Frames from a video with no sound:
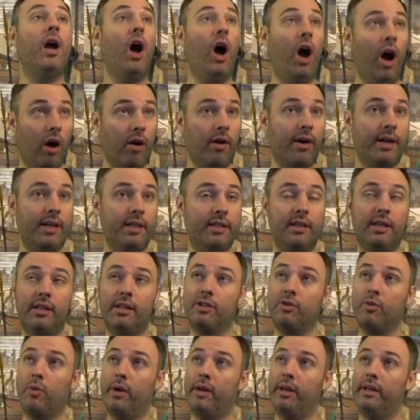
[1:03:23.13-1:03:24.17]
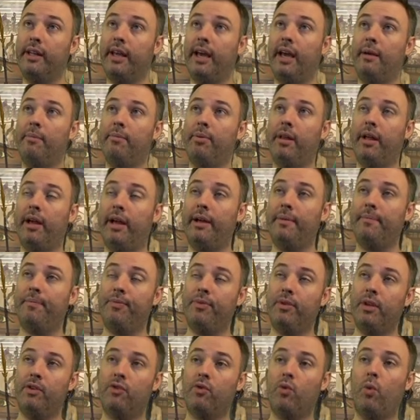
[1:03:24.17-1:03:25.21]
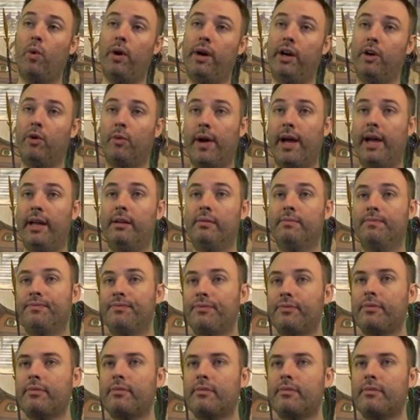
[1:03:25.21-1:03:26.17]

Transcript: we already see this one in gameplay. It's one in a red.